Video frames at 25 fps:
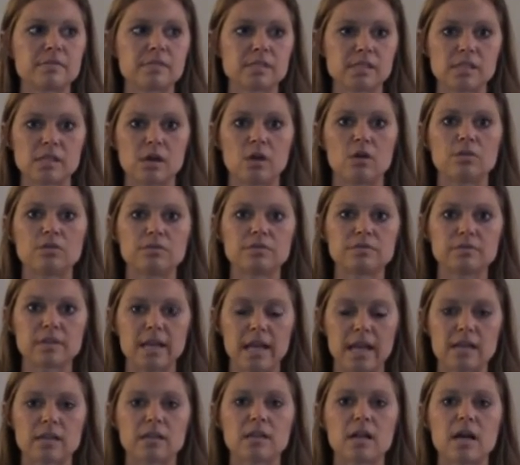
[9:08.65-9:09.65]

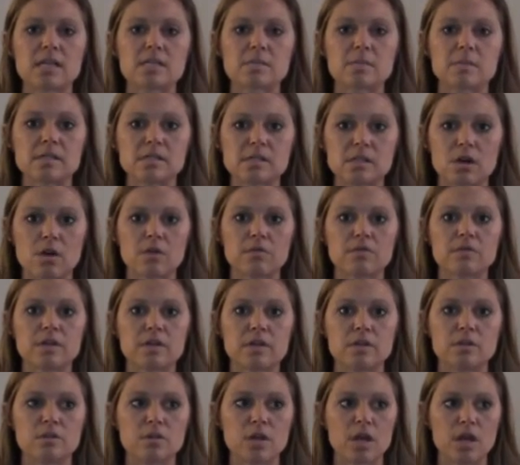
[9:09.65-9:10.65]
self-analyze myself and,